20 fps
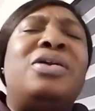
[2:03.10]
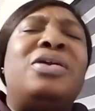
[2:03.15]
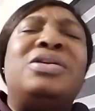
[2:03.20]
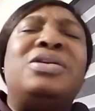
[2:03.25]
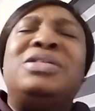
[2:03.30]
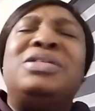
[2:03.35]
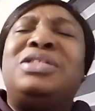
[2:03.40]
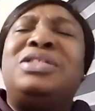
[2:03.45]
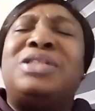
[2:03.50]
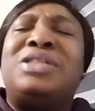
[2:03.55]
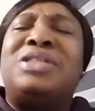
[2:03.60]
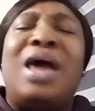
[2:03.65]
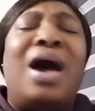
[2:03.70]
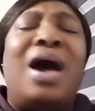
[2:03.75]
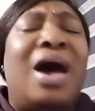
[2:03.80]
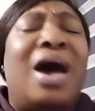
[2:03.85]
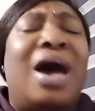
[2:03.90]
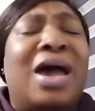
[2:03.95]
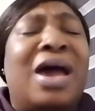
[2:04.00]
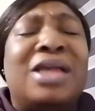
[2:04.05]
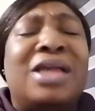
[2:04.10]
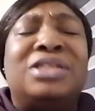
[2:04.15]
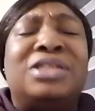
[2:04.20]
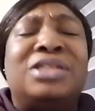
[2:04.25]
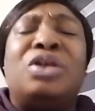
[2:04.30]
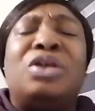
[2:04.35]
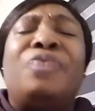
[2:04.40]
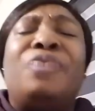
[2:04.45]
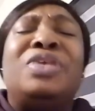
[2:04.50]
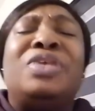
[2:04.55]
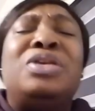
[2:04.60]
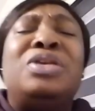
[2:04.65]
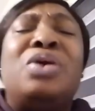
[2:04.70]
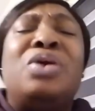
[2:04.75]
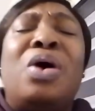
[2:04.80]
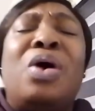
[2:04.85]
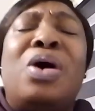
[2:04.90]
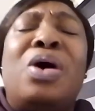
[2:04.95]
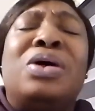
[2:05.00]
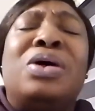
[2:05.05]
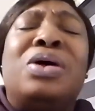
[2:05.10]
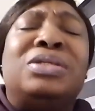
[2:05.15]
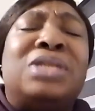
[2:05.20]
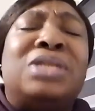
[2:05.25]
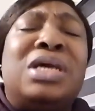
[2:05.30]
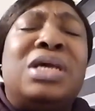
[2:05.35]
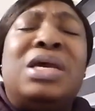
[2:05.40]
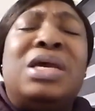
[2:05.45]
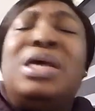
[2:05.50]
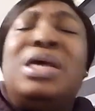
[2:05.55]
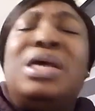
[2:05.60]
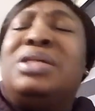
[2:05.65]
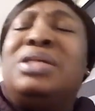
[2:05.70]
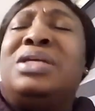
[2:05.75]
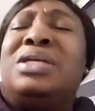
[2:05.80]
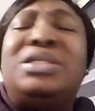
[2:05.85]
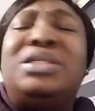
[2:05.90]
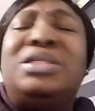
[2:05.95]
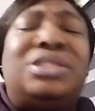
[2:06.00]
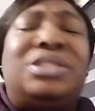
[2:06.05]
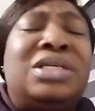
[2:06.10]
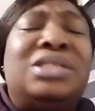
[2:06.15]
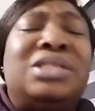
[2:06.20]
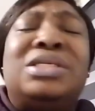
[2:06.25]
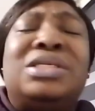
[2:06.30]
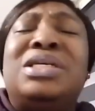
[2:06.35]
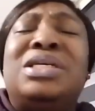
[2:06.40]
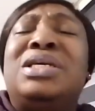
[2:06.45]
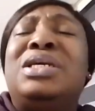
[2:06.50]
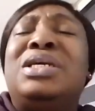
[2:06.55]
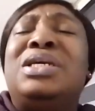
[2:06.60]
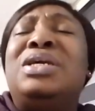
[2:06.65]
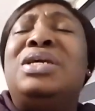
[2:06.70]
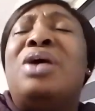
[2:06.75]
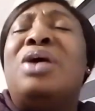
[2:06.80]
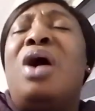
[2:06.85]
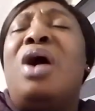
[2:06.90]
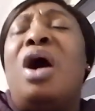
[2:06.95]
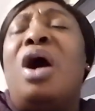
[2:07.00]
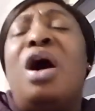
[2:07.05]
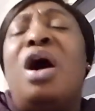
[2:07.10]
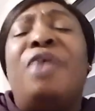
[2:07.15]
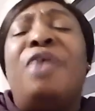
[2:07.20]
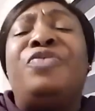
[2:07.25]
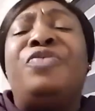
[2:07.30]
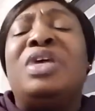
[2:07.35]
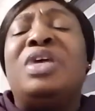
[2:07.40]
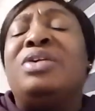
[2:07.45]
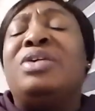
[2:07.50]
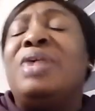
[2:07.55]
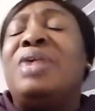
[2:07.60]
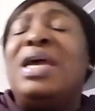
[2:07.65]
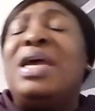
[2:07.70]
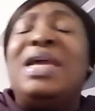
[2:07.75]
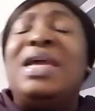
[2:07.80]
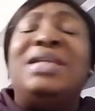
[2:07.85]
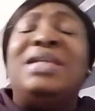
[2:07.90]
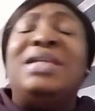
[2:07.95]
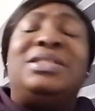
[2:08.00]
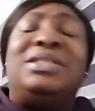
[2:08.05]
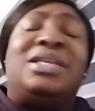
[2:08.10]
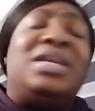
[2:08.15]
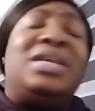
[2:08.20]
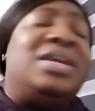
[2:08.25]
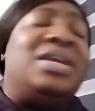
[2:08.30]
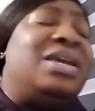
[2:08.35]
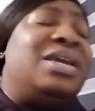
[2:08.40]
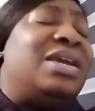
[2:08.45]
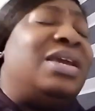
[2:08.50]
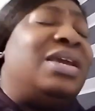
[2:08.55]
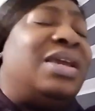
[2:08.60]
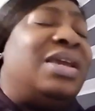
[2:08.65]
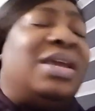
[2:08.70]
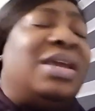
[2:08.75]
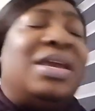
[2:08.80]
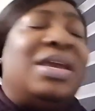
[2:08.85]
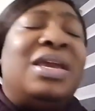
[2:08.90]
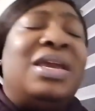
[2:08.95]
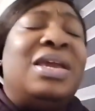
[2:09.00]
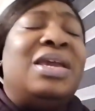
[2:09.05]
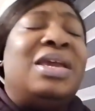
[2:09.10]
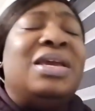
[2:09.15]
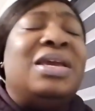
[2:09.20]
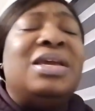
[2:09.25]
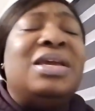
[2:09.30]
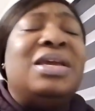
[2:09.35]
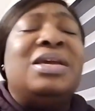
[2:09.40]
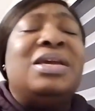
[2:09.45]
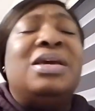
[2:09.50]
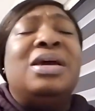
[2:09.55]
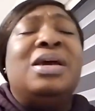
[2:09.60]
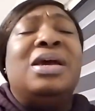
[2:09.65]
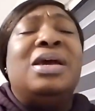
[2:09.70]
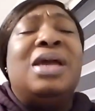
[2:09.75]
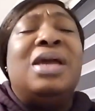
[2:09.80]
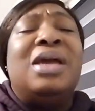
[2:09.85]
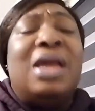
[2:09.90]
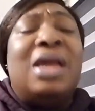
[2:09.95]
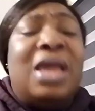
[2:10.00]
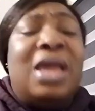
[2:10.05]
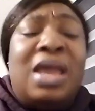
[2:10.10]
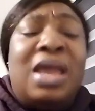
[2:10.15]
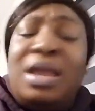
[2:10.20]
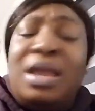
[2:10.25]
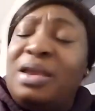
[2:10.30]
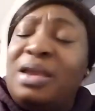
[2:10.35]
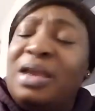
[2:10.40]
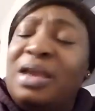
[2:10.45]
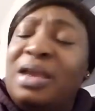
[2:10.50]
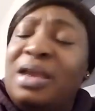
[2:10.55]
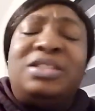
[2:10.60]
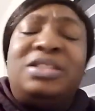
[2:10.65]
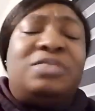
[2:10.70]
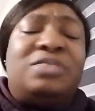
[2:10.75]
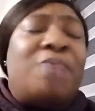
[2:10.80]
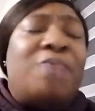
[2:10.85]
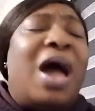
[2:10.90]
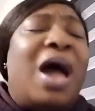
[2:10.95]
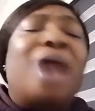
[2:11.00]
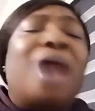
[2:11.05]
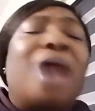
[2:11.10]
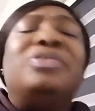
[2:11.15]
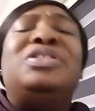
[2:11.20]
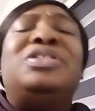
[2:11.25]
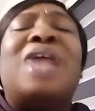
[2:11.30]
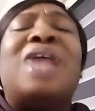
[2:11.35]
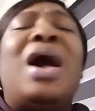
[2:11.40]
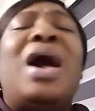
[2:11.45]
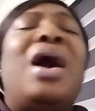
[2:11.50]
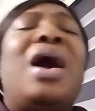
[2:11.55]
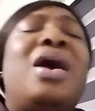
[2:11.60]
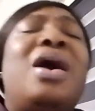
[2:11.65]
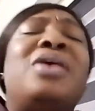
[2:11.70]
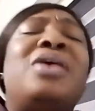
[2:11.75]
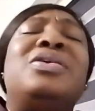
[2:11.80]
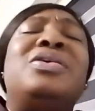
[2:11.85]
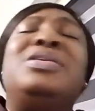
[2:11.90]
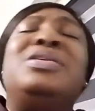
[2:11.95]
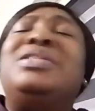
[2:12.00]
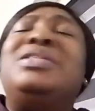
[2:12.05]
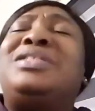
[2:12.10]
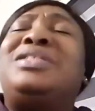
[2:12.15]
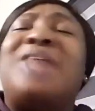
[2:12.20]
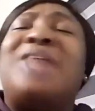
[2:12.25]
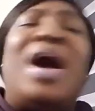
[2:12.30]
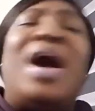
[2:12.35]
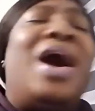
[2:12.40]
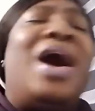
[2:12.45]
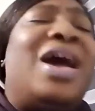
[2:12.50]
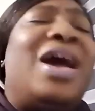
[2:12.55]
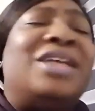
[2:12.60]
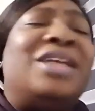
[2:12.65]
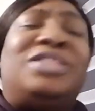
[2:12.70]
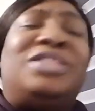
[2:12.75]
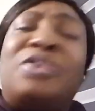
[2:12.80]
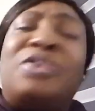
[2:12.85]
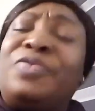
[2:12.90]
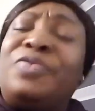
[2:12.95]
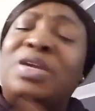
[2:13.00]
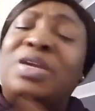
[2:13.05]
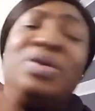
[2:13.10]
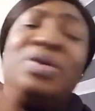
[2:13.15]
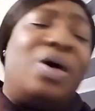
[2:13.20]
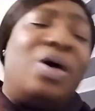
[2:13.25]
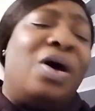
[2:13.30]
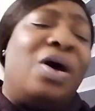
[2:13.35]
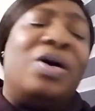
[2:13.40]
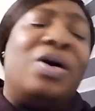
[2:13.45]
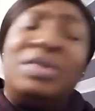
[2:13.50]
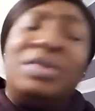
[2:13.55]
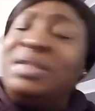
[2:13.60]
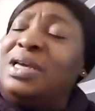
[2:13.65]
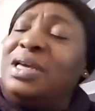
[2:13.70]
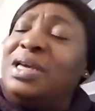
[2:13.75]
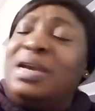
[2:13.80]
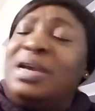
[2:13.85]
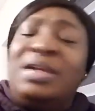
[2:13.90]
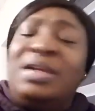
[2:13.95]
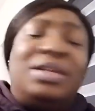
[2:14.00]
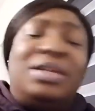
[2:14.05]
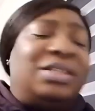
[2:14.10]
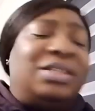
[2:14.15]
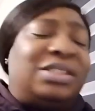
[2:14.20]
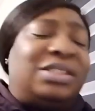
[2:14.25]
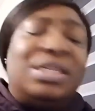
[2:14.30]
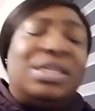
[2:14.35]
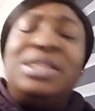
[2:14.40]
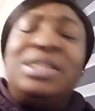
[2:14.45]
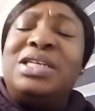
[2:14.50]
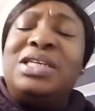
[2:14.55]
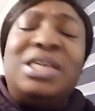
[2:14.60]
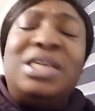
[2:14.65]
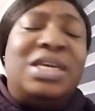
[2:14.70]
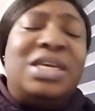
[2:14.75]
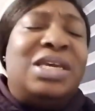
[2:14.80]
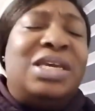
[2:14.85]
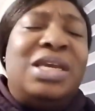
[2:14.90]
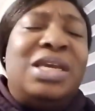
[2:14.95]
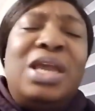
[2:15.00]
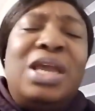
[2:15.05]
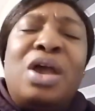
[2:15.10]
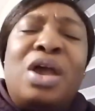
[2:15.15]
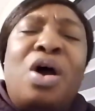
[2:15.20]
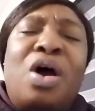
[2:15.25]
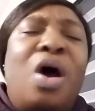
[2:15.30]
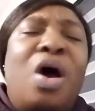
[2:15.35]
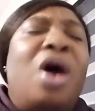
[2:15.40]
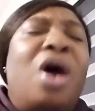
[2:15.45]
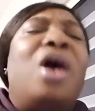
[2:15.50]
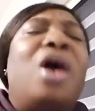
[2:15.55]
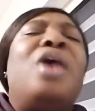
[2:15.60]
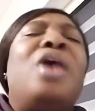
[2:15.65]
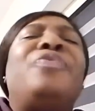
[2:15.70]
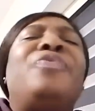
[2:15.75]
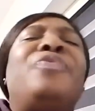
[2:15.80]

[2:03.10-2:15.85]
on the sides of the north, the city of the great king. It's Mount Zion on the sides of the north, the city of